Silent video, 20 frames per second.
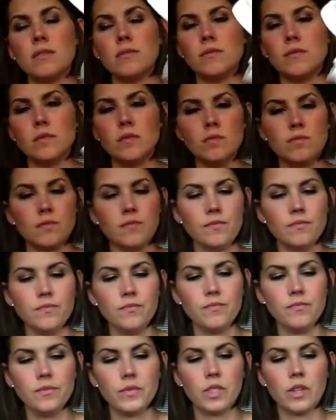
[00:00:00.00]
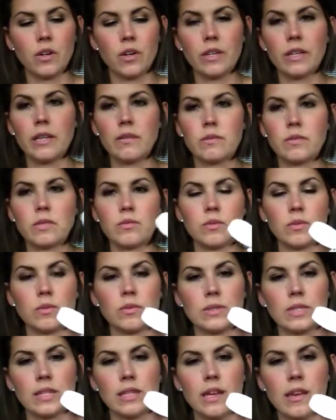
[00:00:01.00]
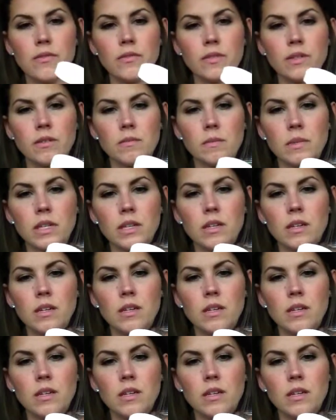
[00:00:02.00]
oh, sorry, that was what was left on my,